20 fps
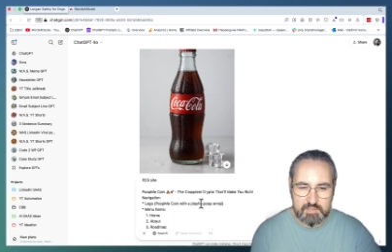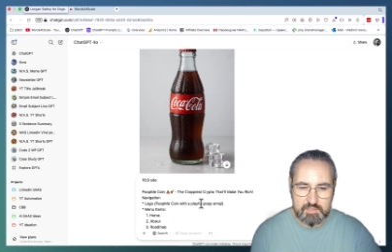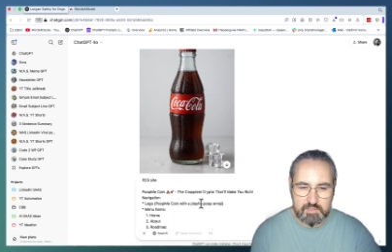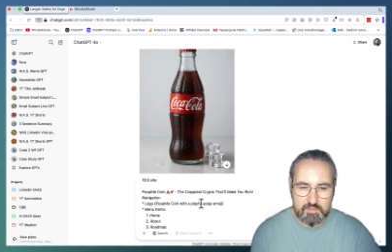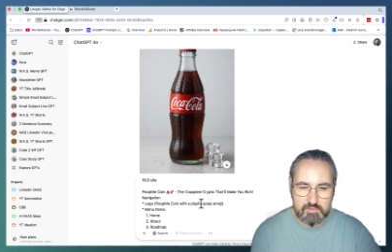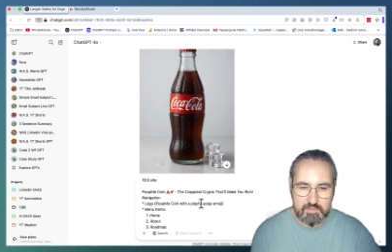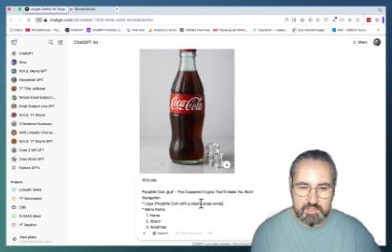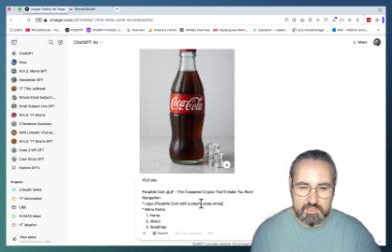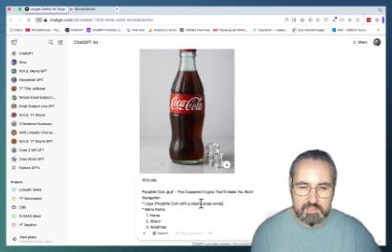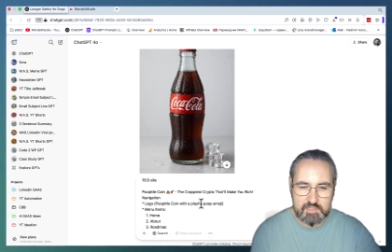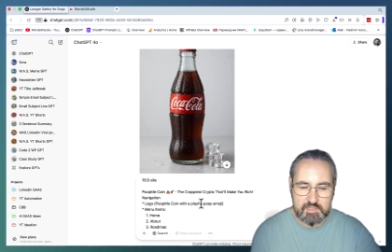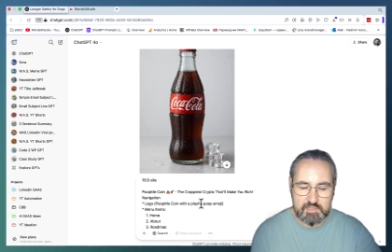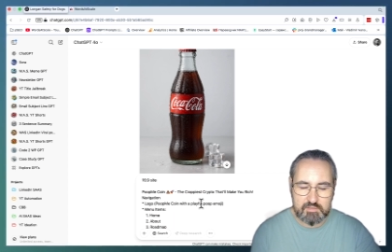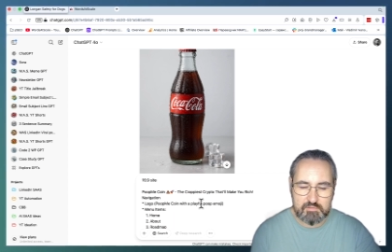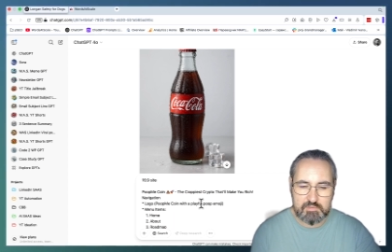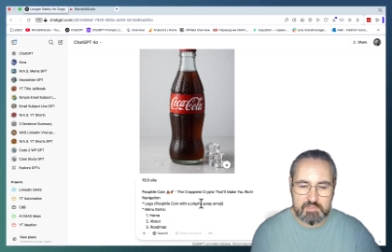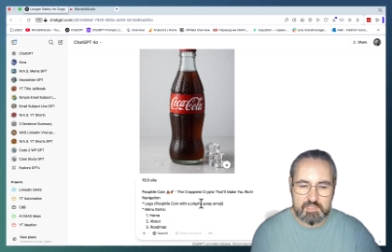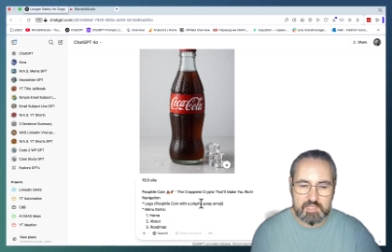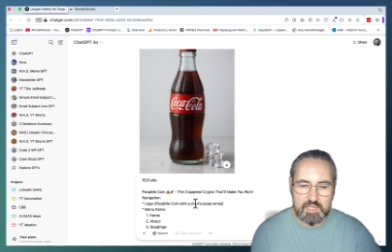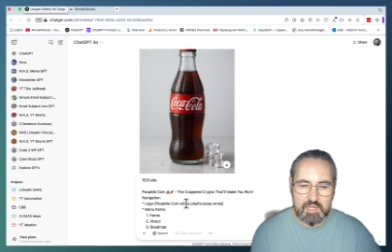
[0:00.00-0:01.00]
So let's
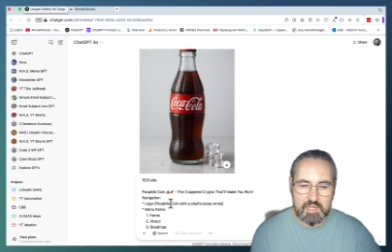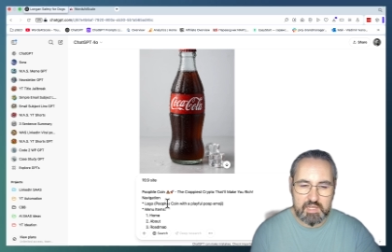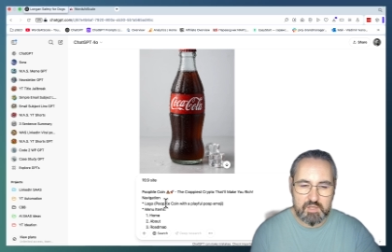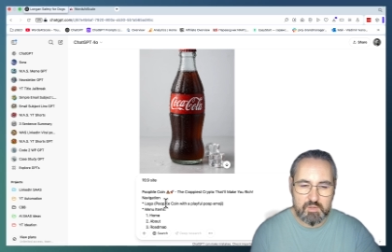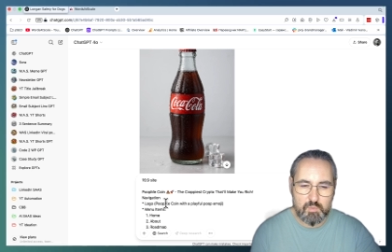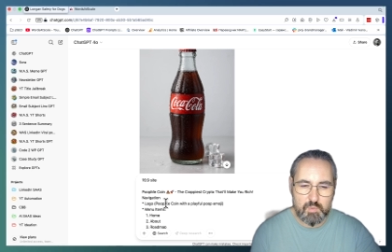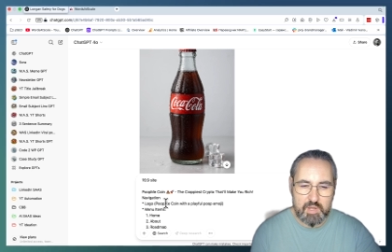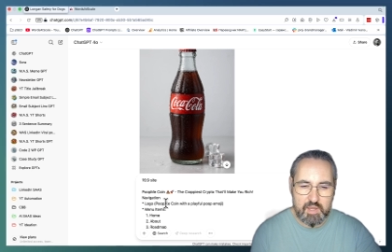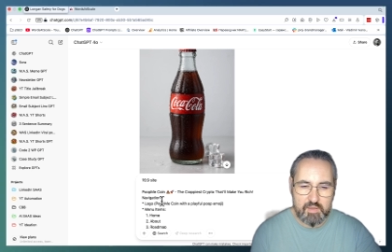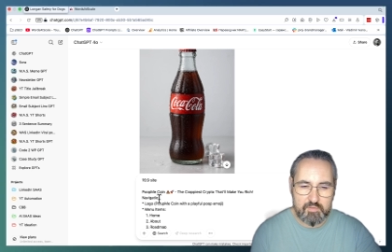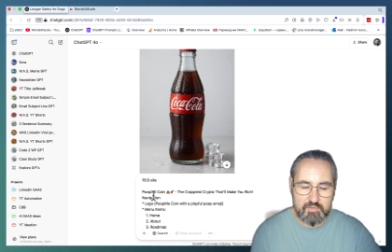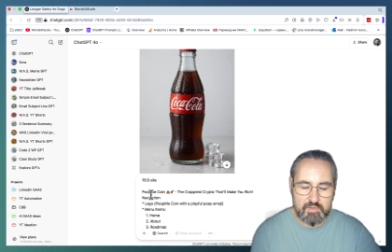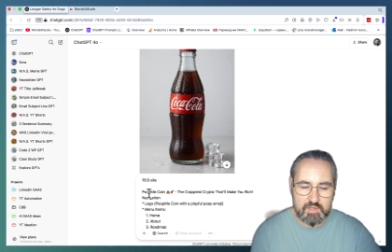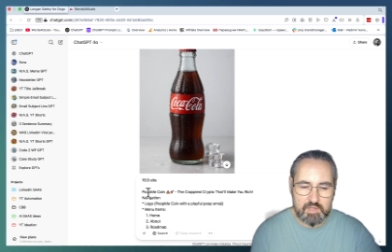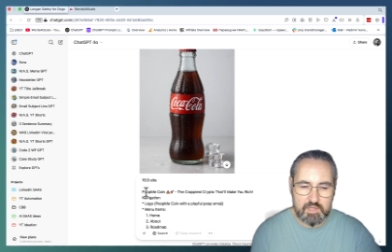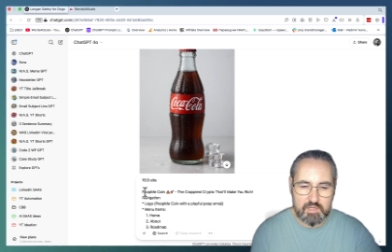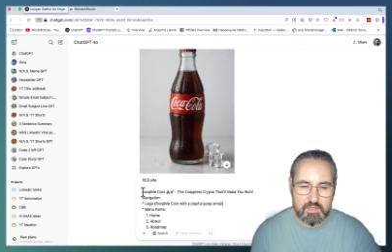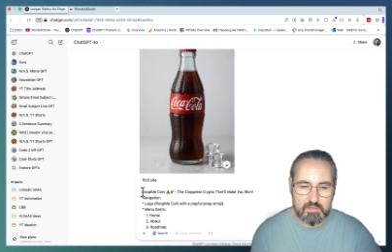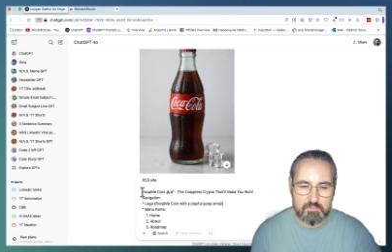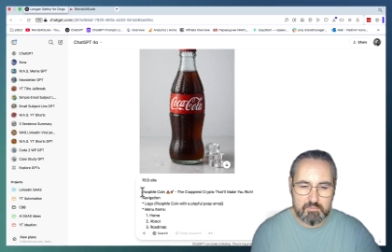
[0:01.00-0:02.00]
say we have
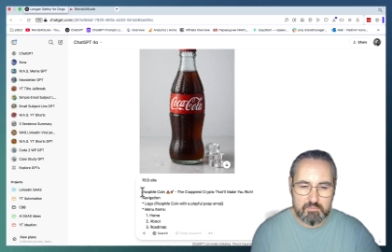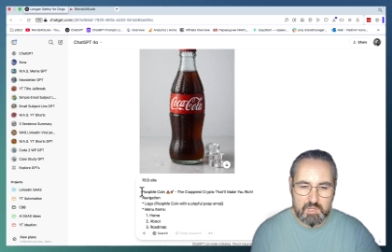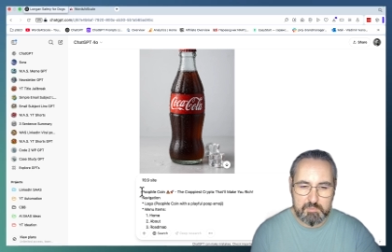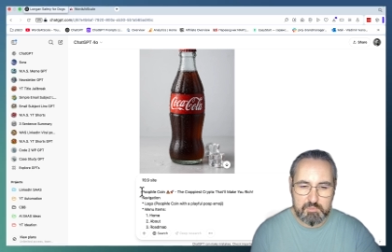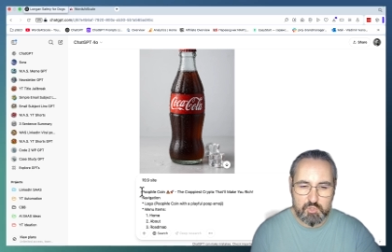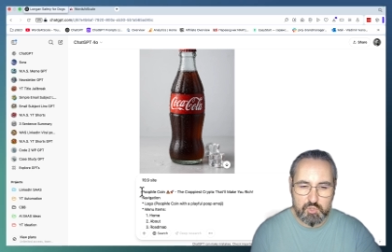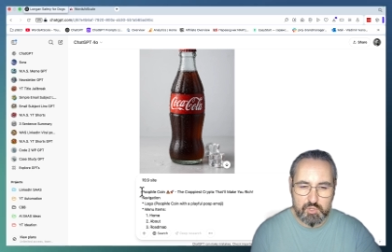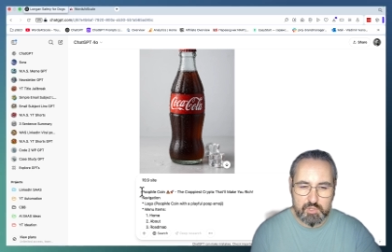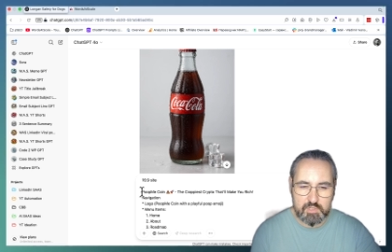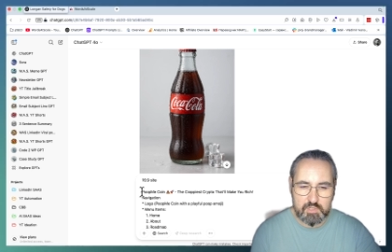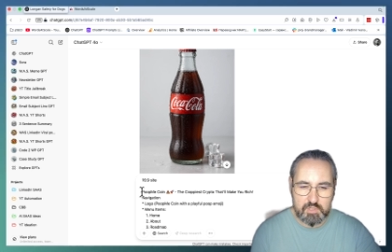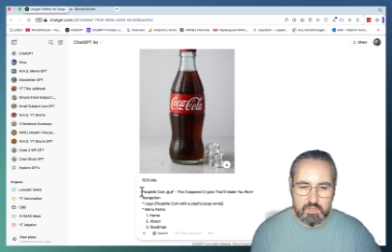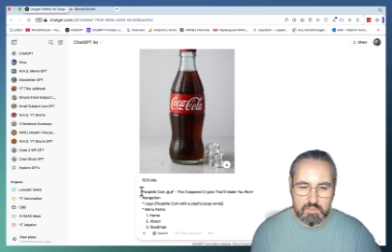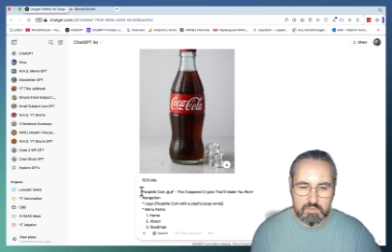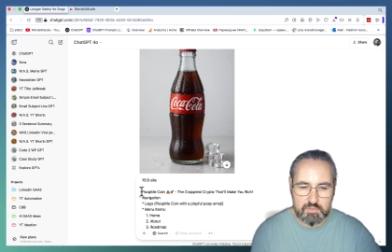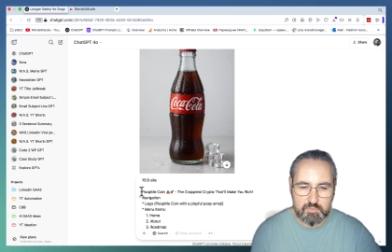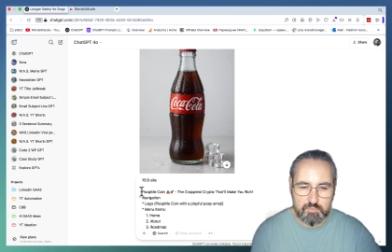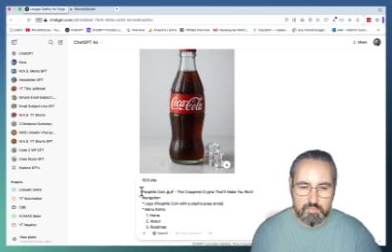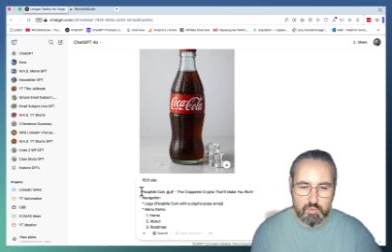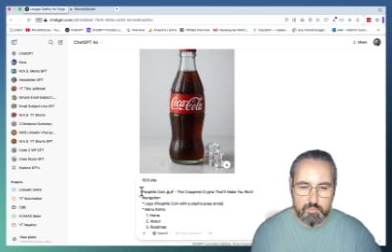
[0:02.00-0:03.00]
a meme coin
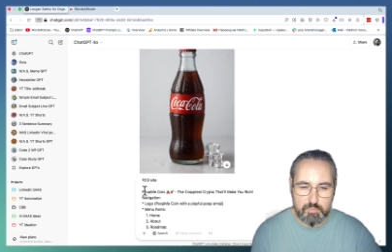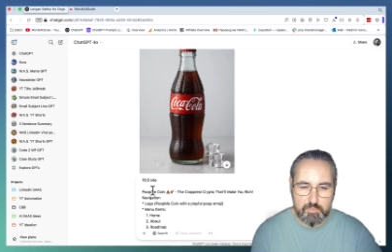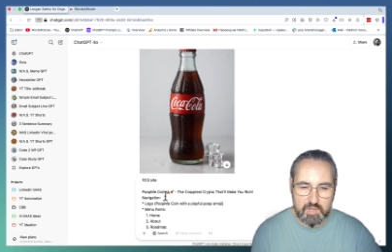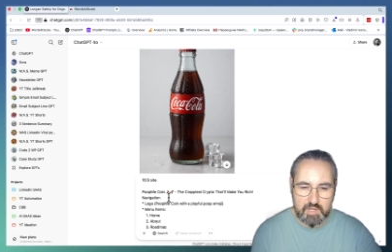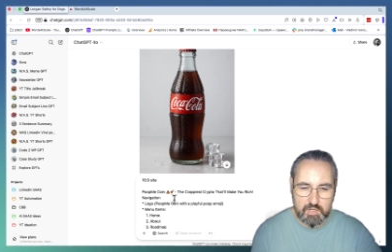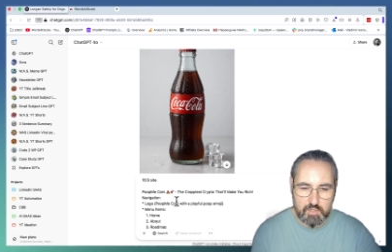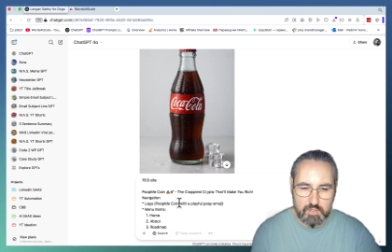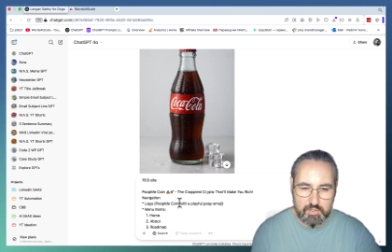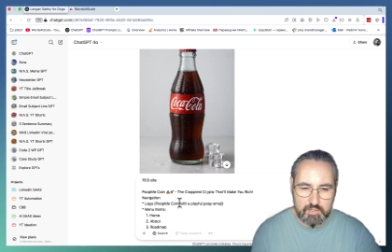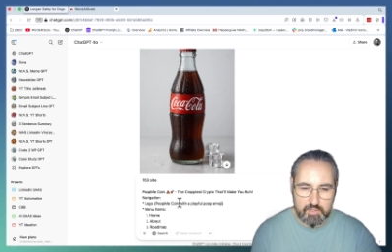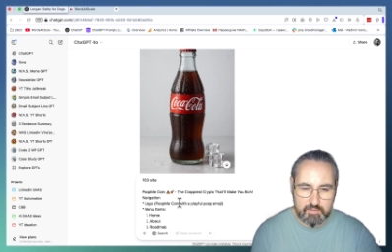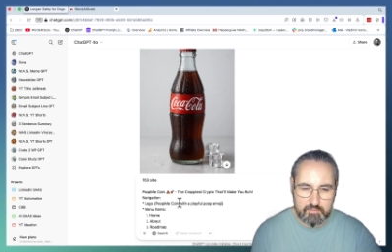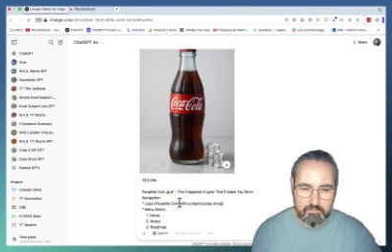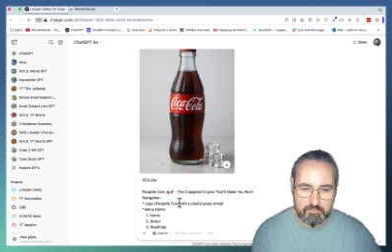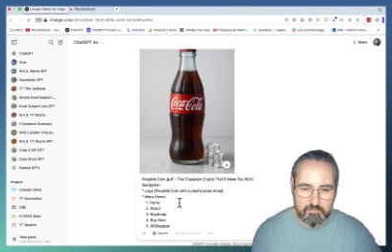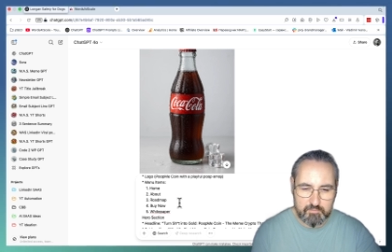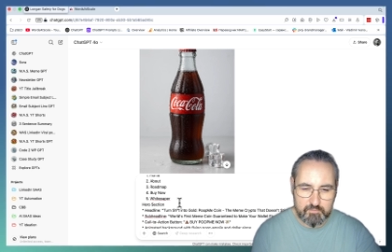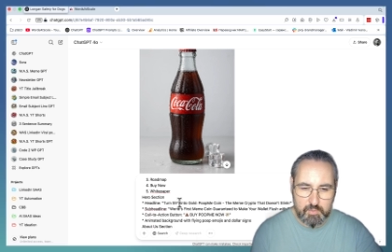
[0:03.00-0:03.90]
called PoopMeCoin,